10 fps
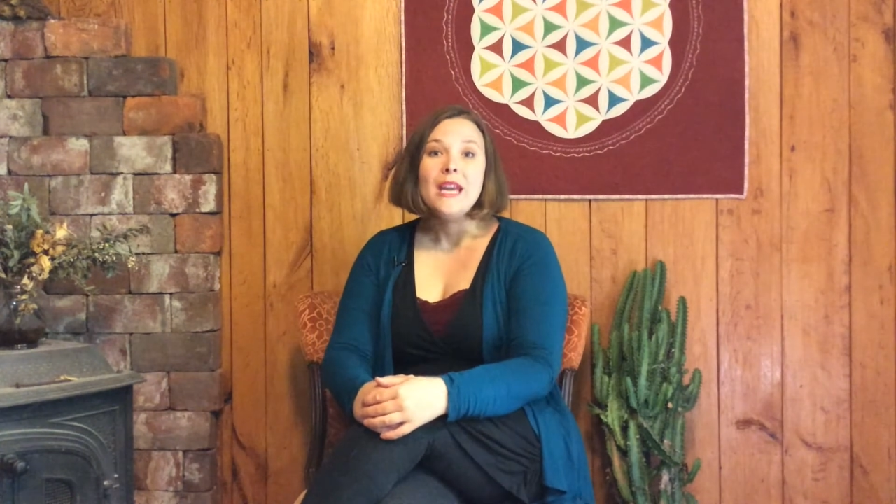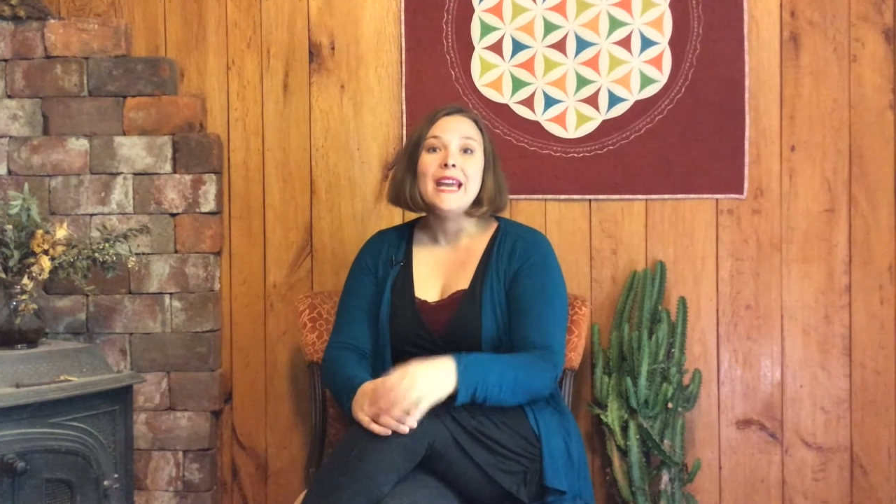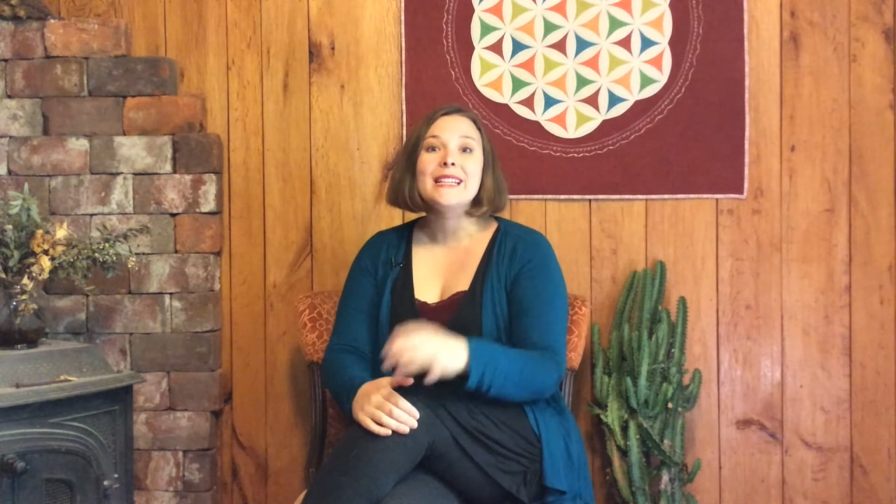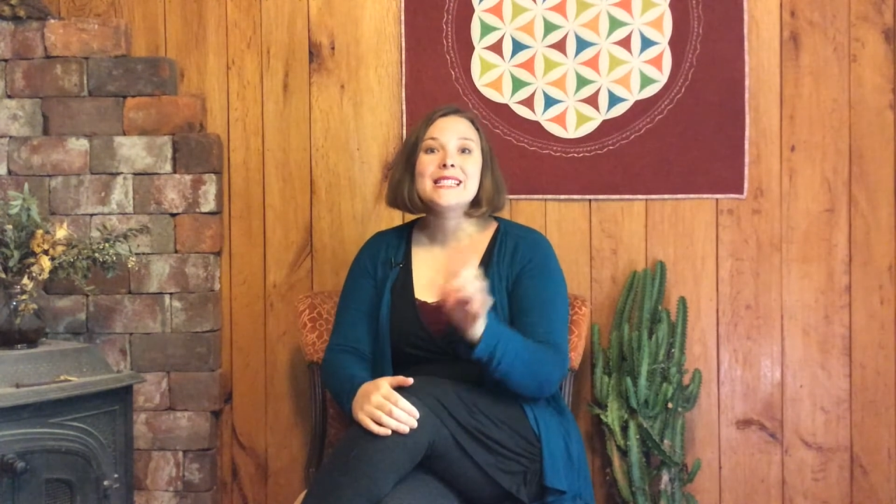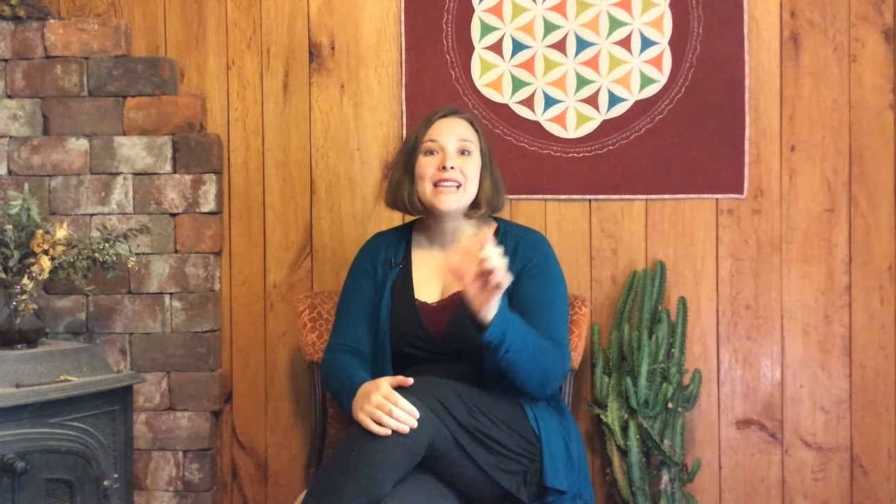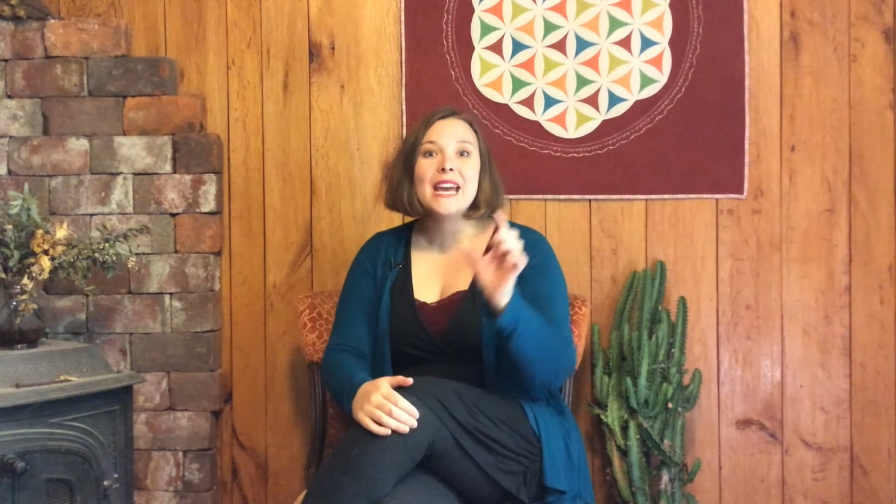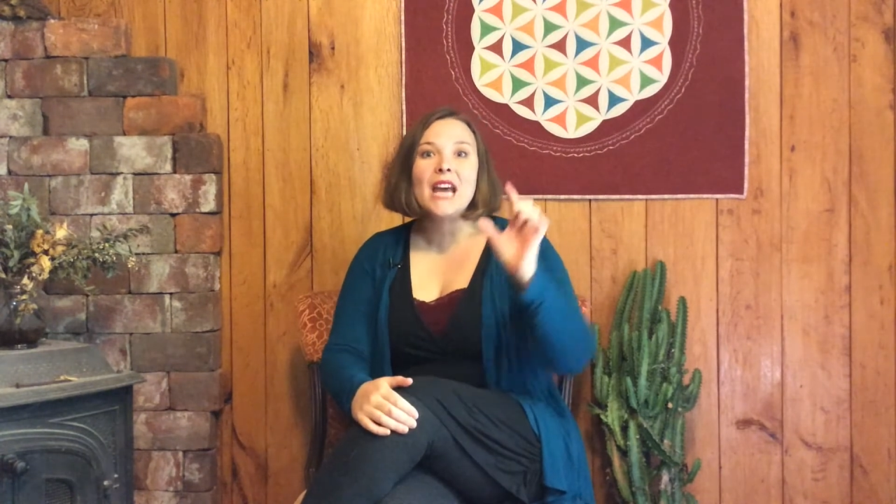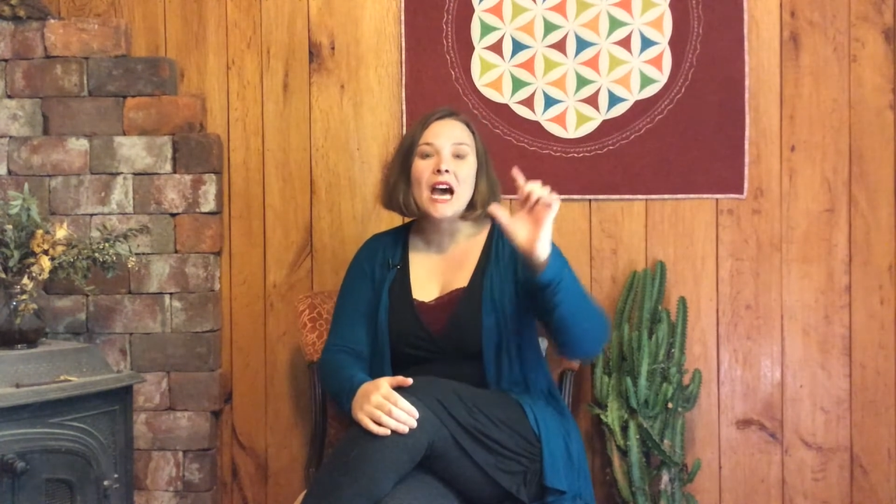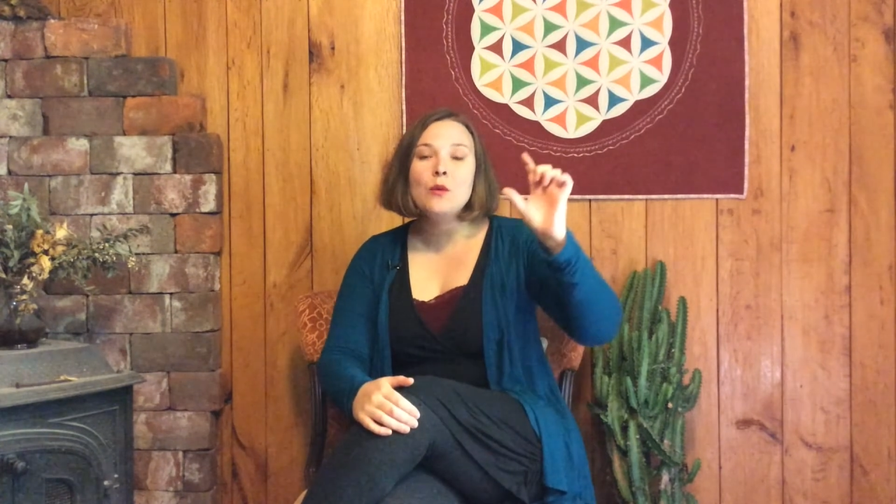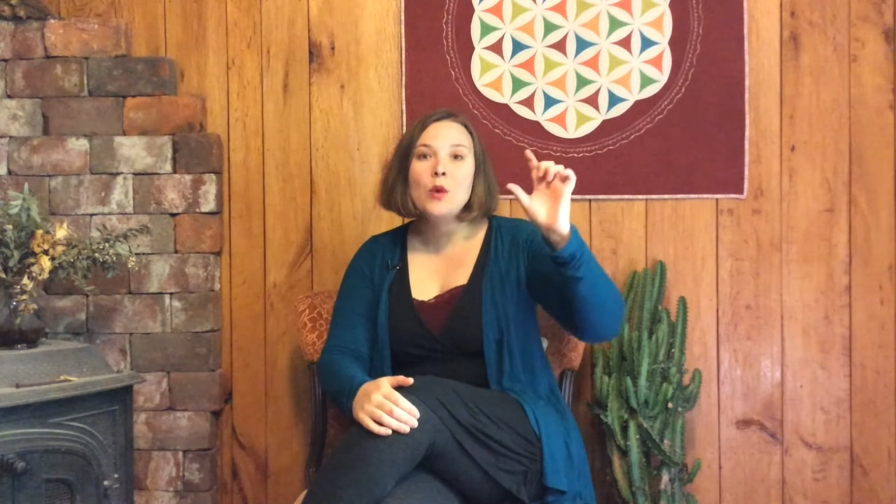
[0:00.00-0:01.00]
instead,
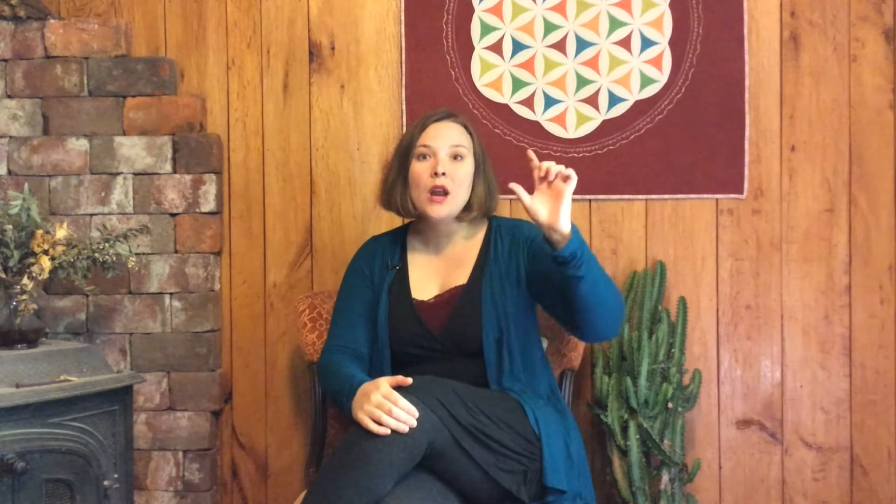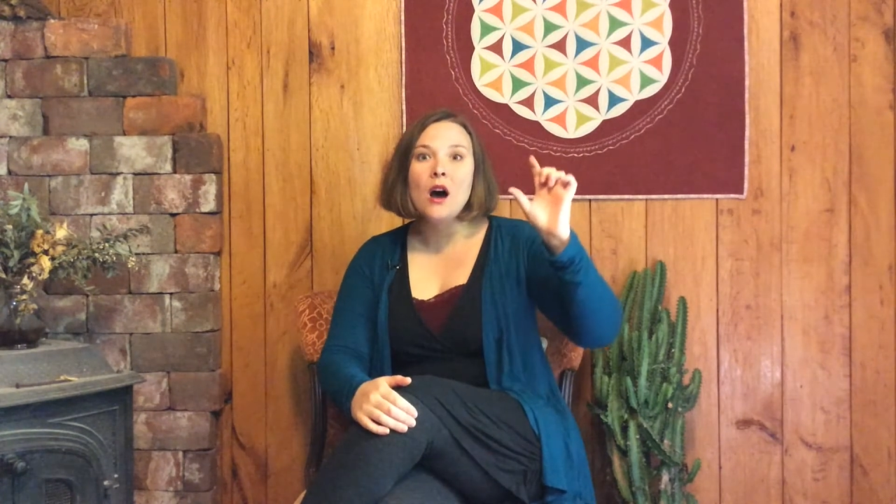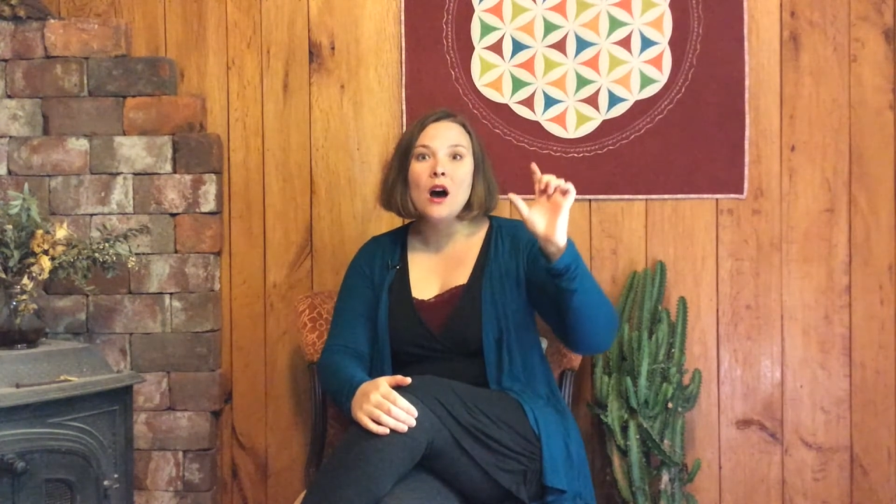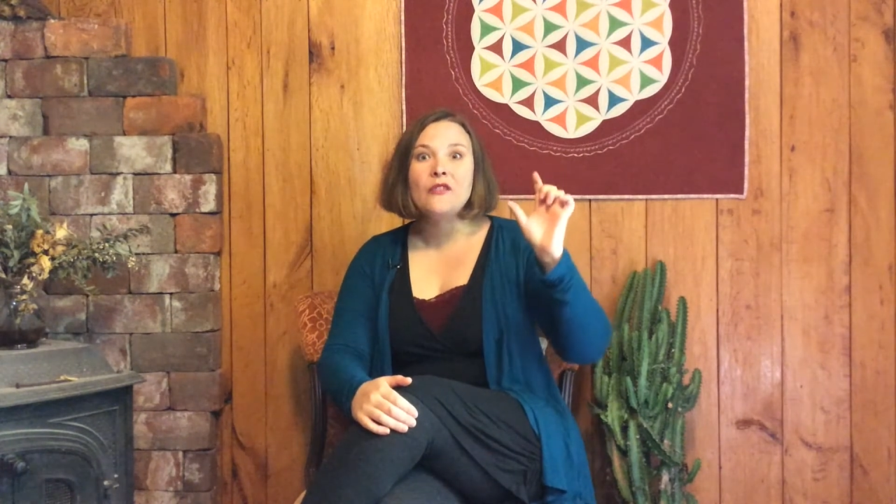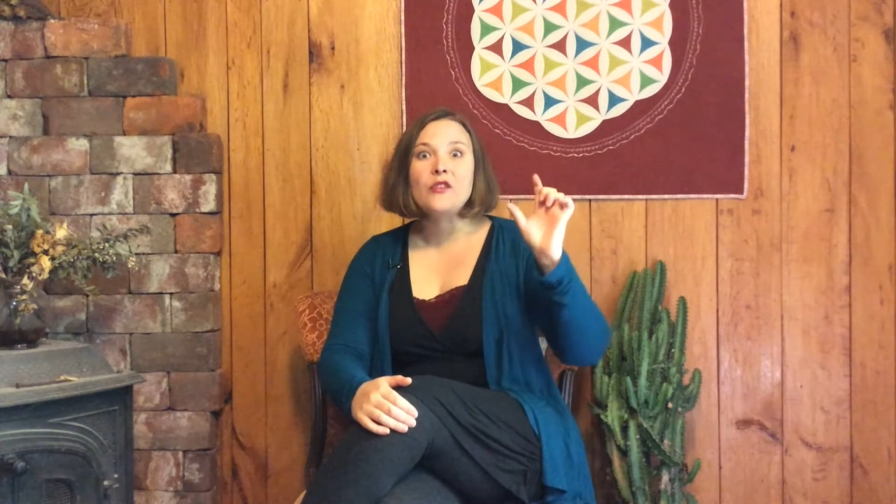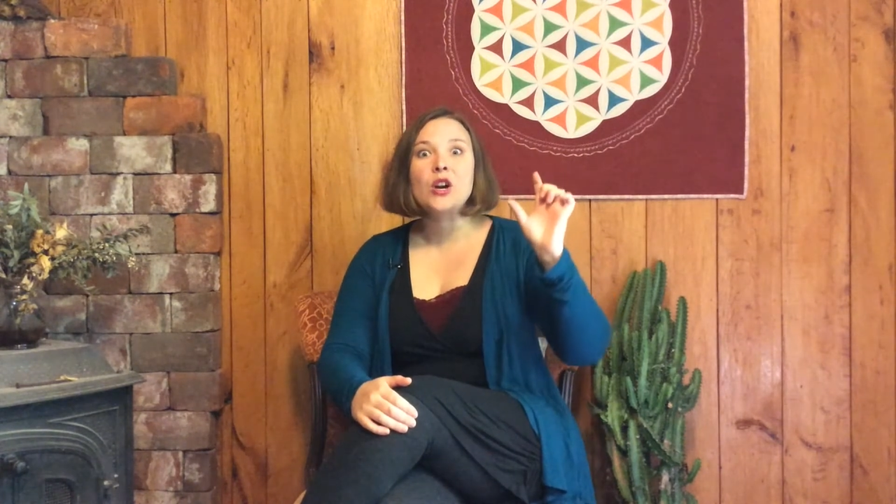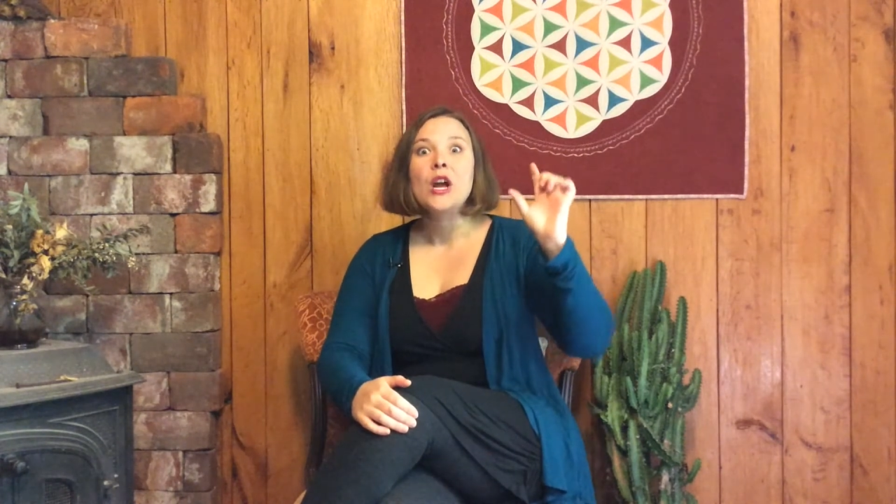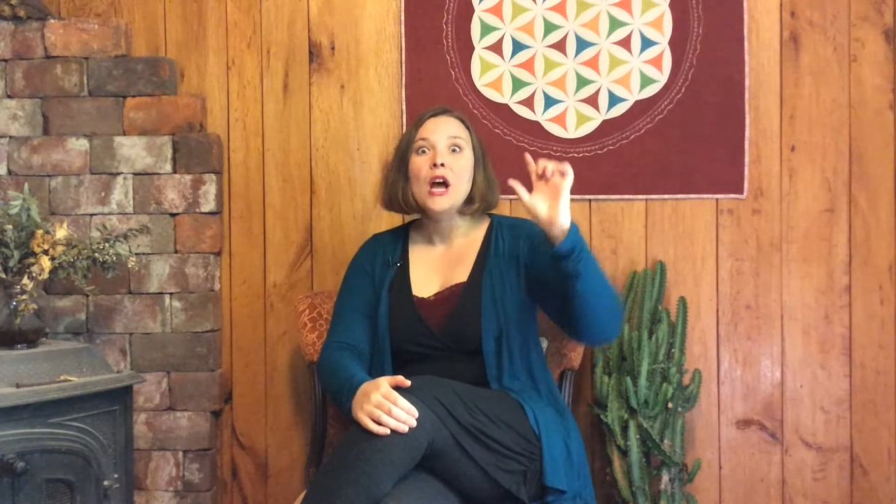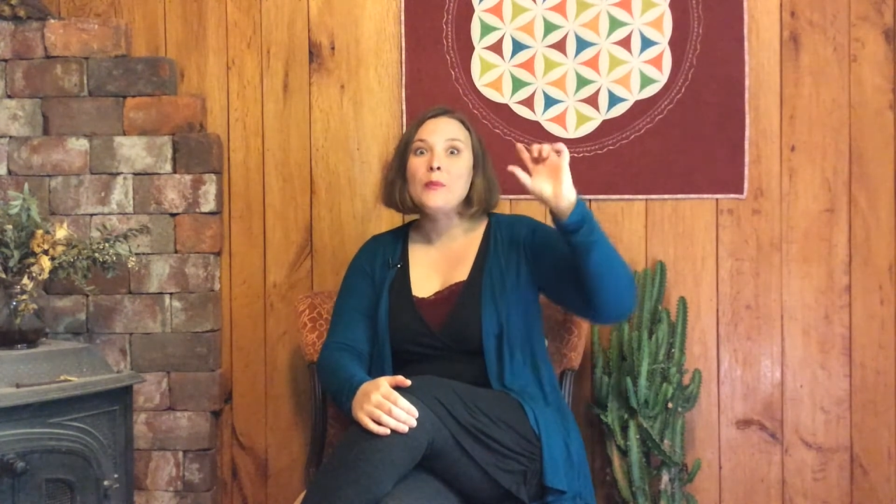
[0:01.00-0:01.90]
I want to offer